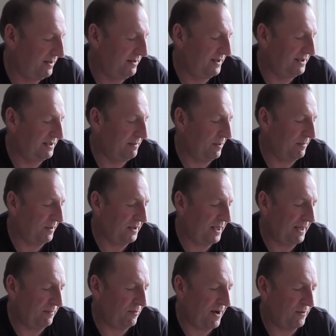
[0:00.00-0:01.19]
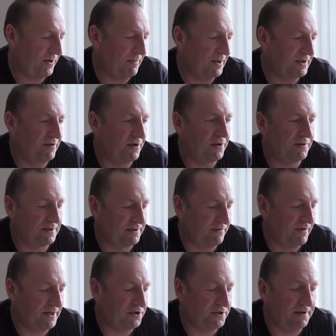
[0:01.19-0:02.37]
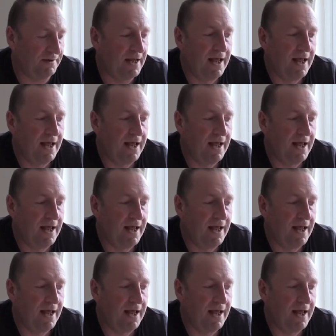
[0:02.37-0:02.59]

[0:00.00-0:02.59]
This is a book by Kate Bradbury, Butterfly Conservation.